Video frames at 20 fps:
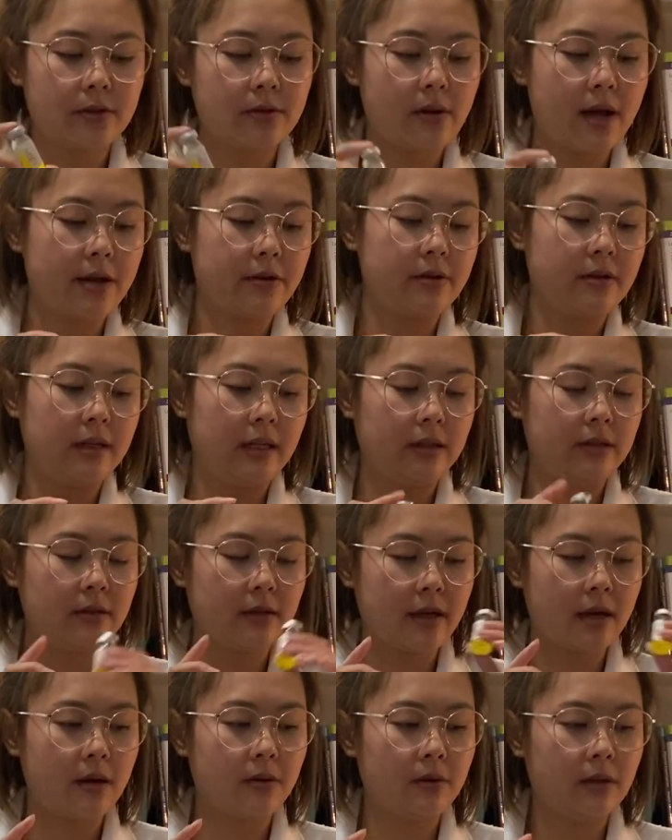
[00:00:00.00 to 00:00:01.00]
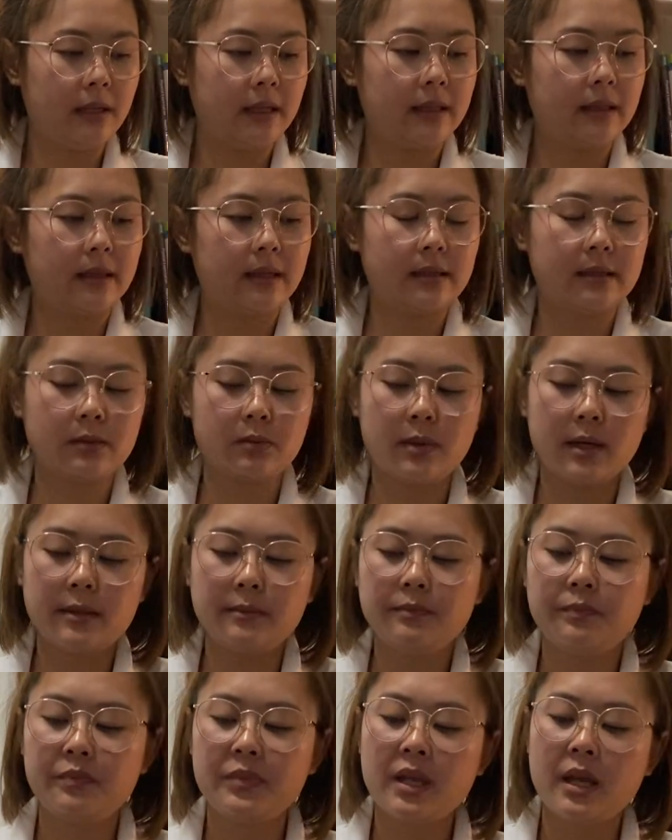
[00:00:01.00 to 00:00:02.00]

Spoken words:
So I don't need to calculate this one.